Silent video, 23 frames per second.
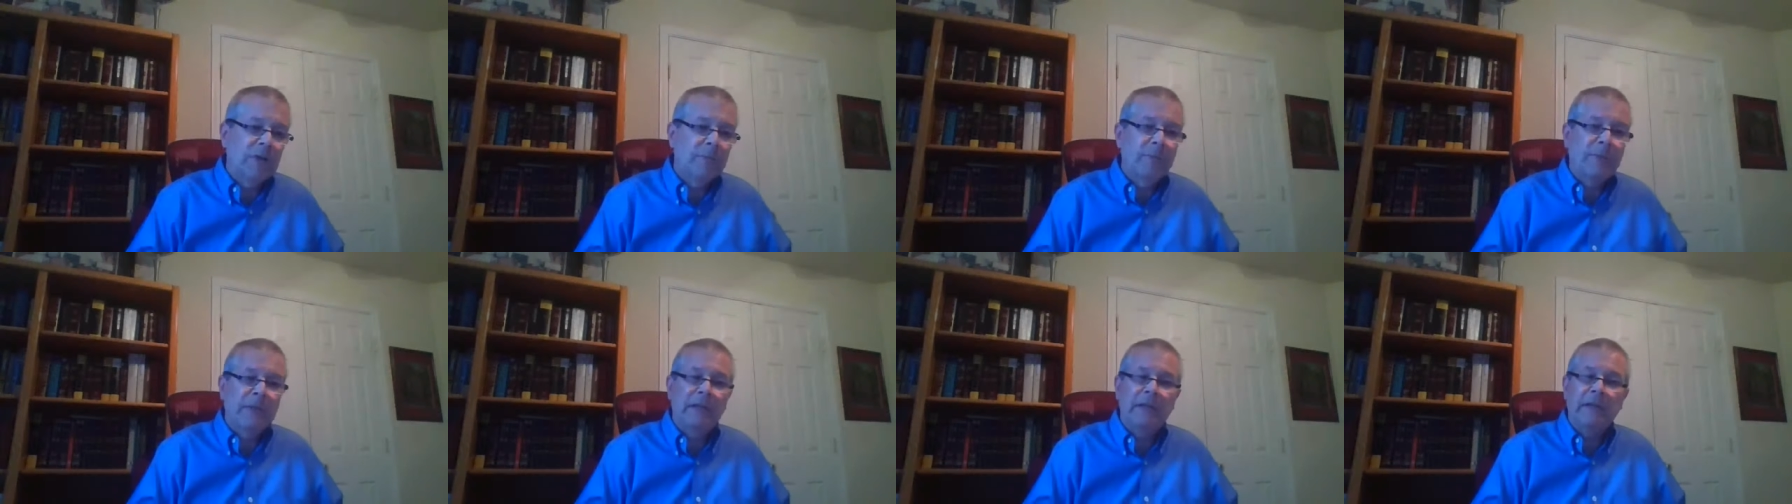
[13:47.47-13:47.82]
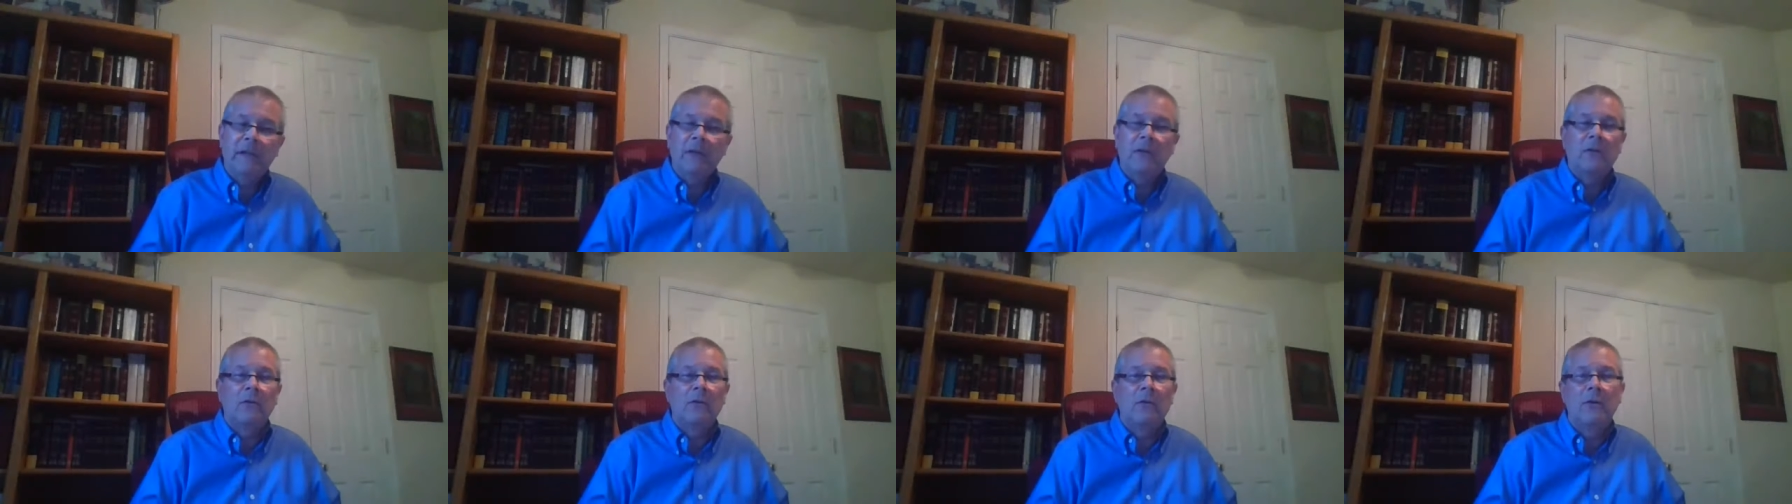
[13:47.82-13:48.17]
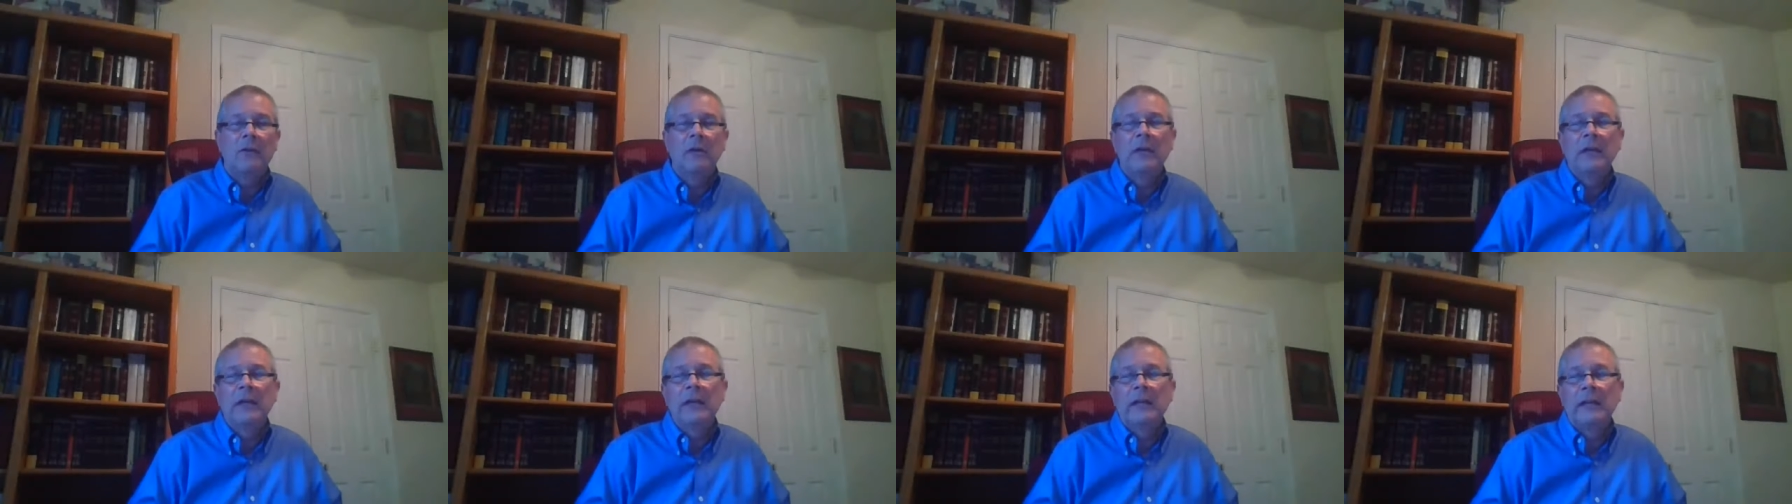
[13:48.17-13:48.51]

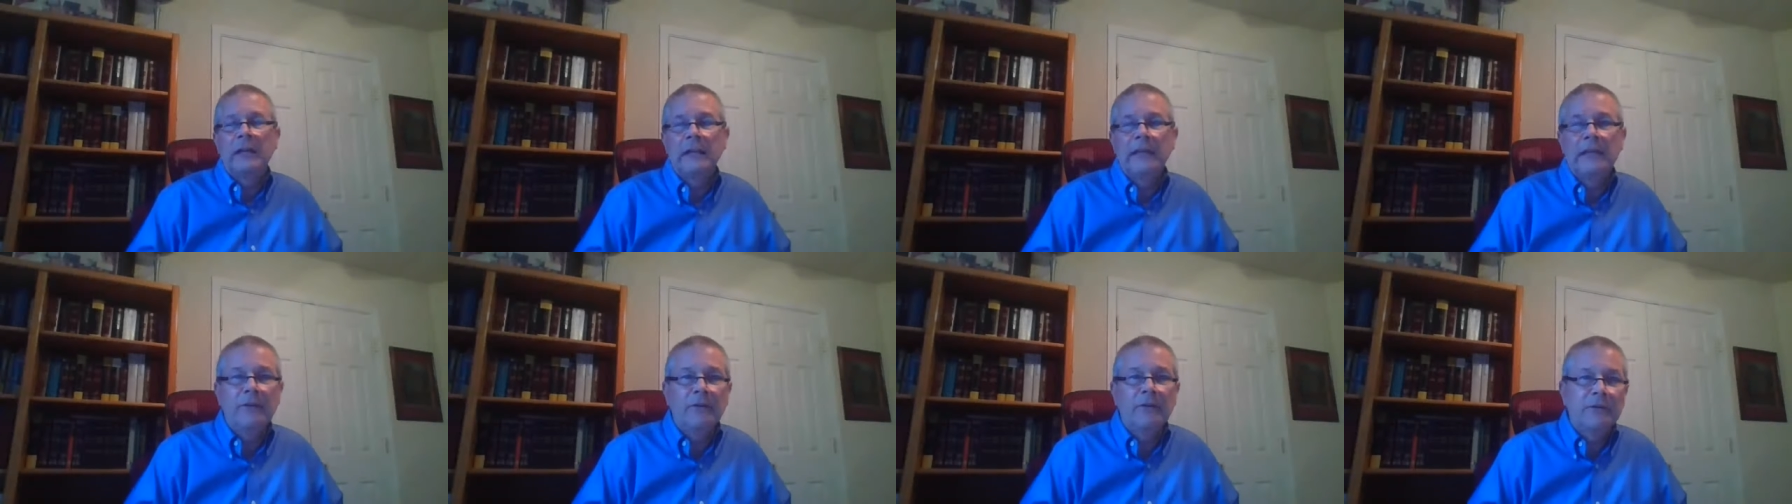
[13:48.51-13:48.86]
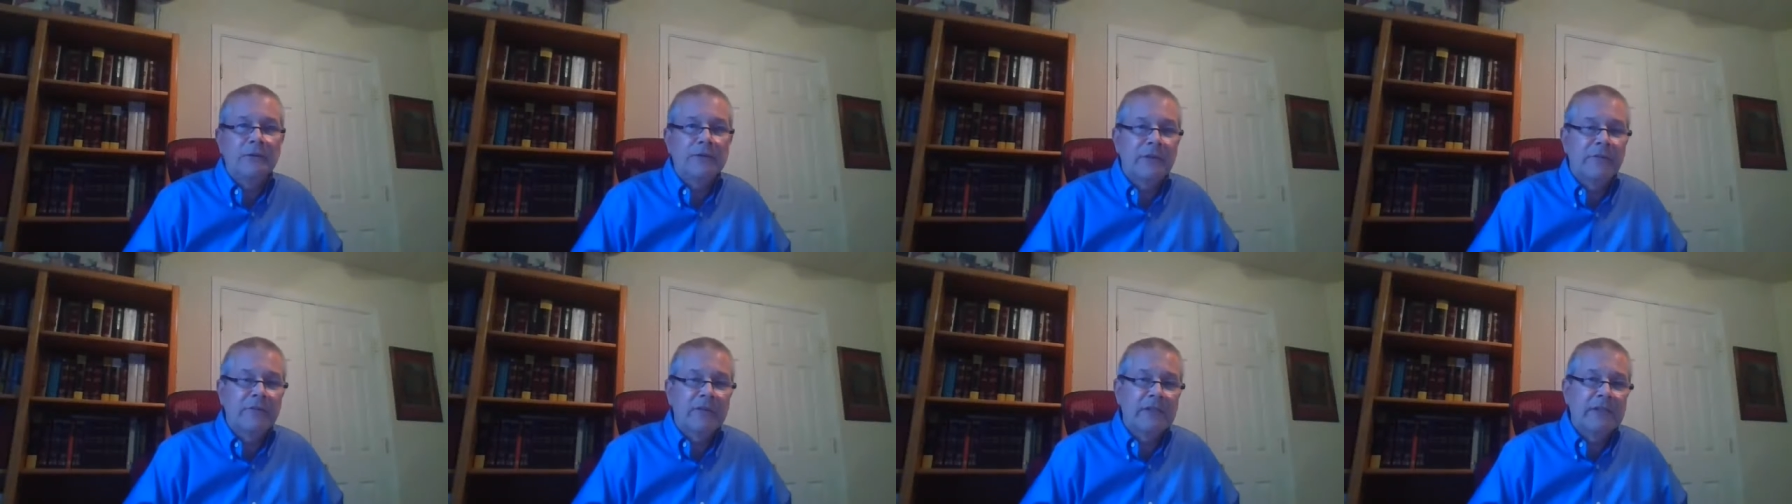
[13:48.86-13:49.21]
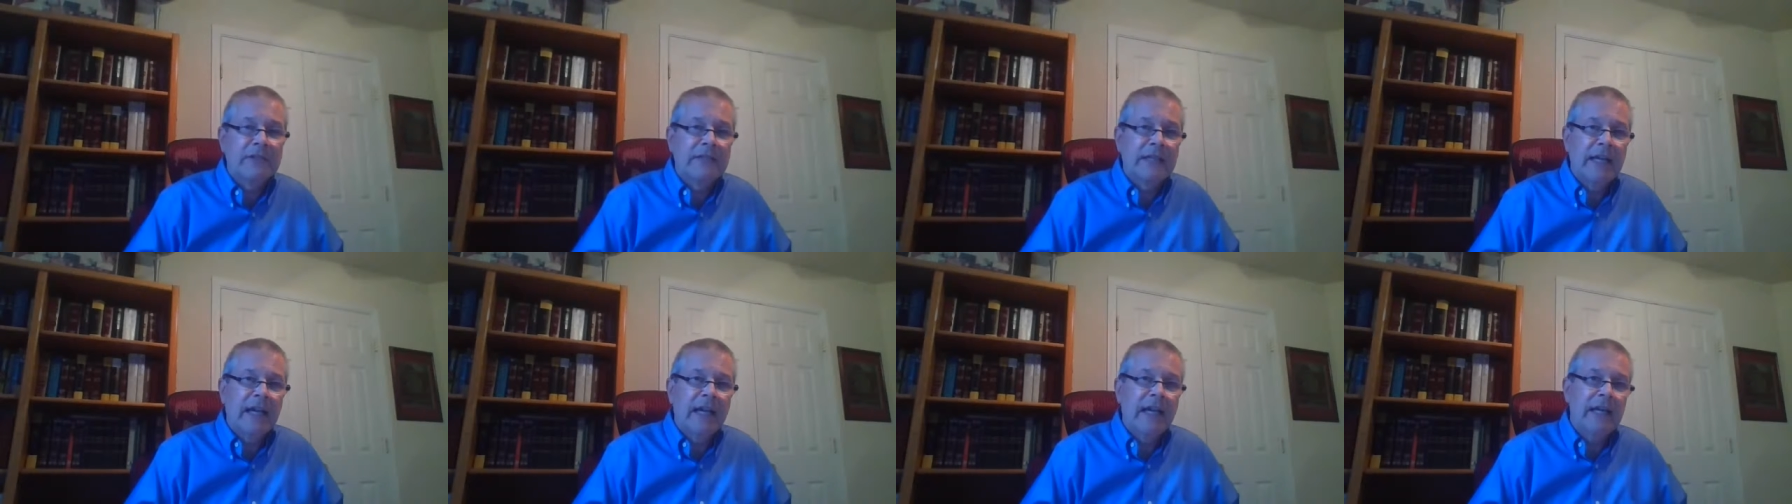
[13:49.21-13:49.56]
political leaders of his
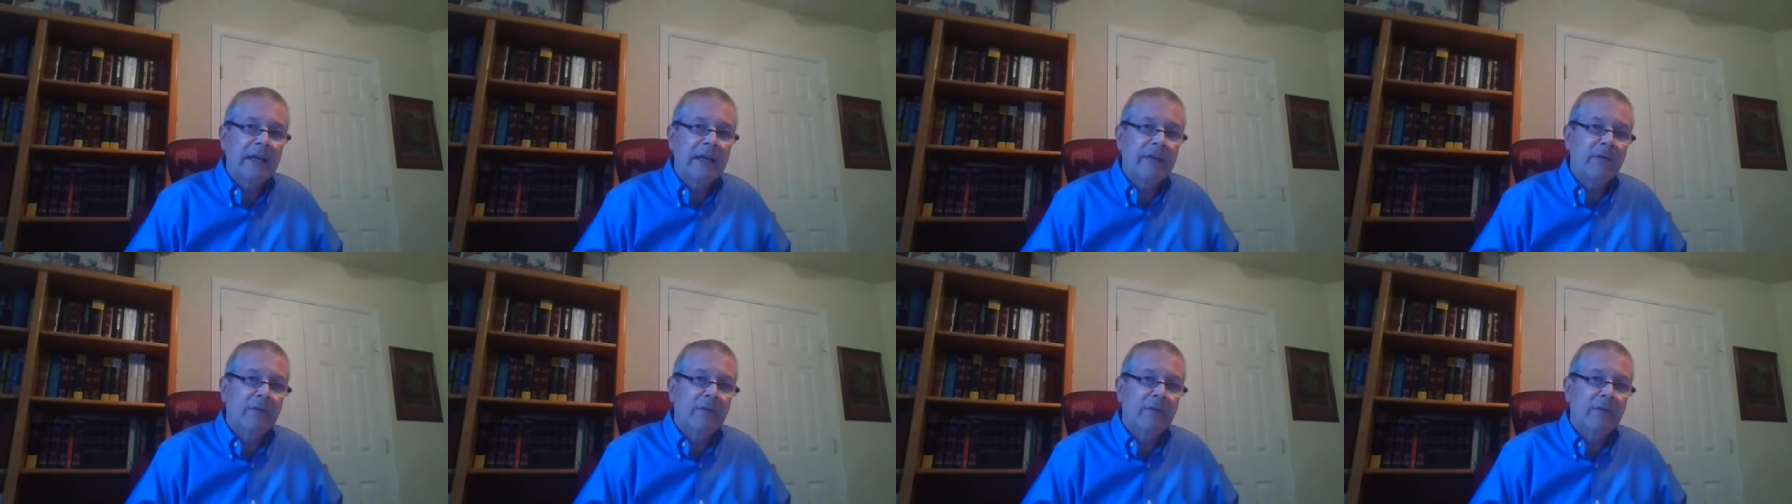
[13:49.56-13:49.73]
day.